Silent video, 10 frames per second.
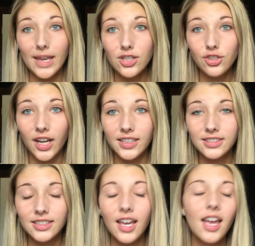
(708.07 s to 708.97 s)

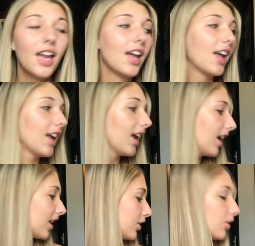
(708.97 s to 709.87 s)
Pinterest,
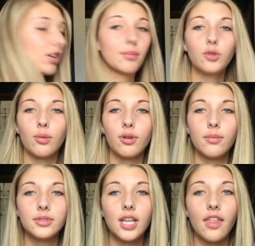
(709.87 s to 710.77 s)
and you look up dorm
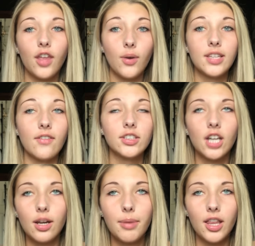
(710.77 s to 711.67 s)
rooms, they always have a
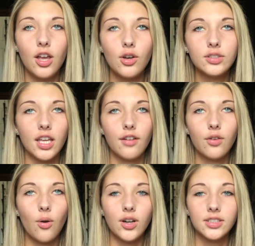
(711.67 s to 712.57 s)
ton of pillows, and of
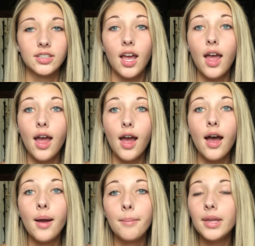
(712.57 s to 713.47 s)
course,
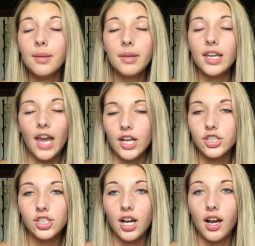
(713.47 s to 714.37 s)
me being
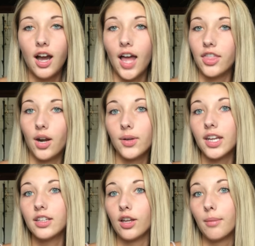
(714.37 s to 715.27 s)
extra, I thought I would
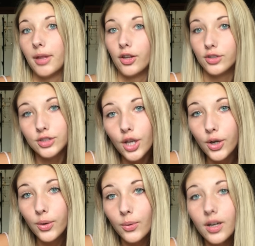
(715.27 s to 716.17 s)
get a ton of pillows
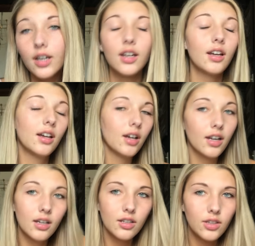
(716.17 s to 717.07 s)
too.
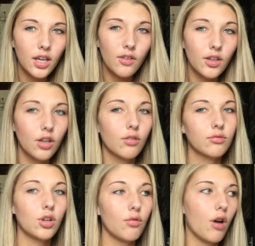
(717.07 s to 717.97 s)
You can't really
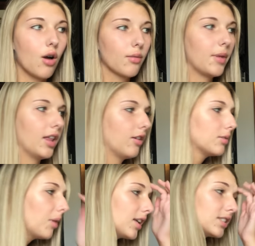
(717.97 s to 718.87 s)
go wrong with pillows.
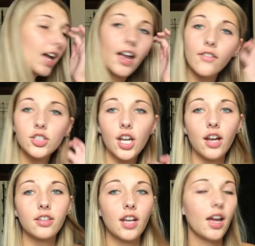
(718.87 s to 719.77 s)
Plus, I have a
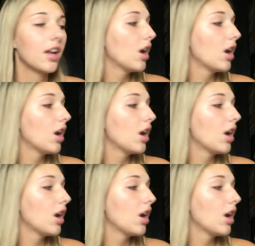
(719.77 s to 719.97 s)
chair that I